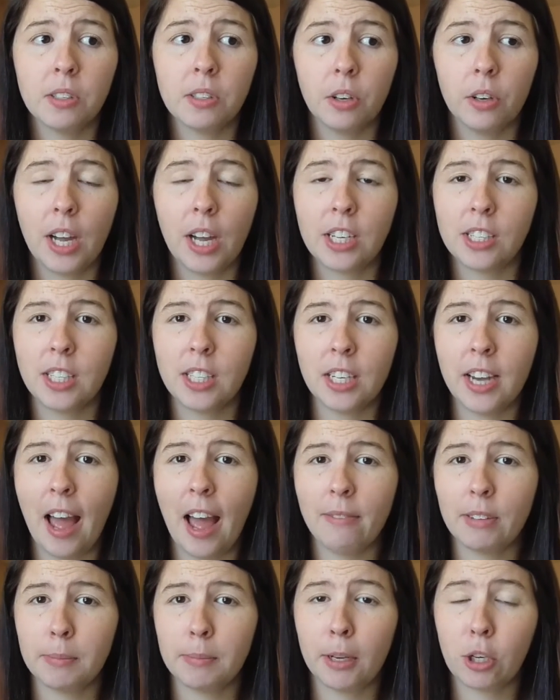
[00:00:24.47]
so I just didn't
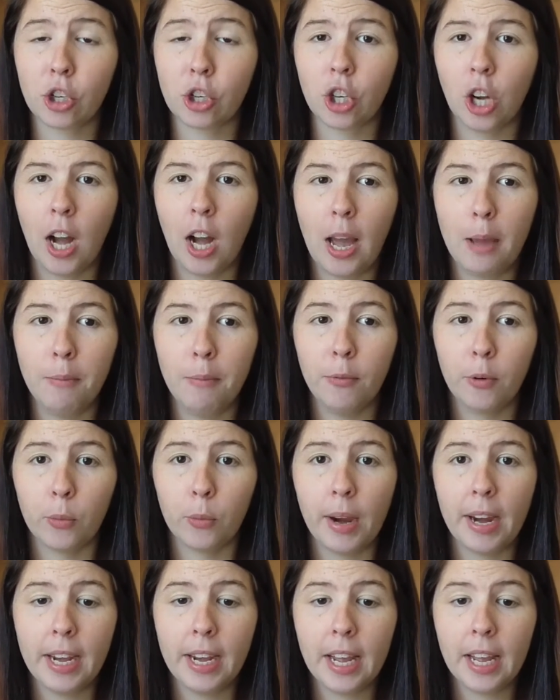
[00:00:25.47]
have as much time for
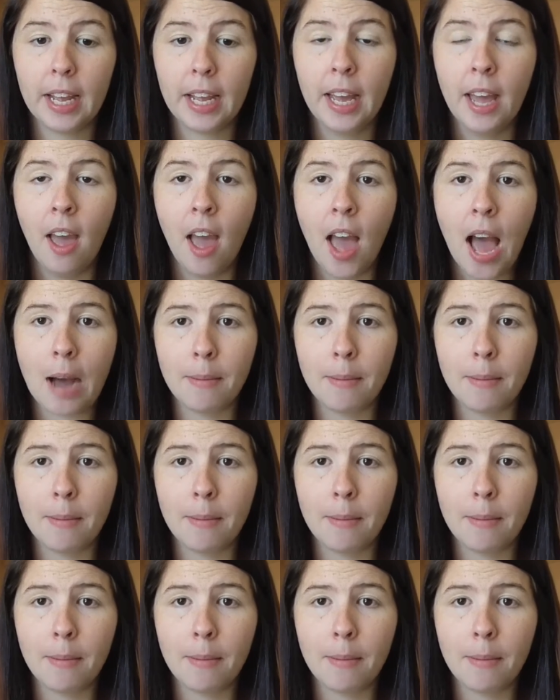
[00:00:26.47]
reading.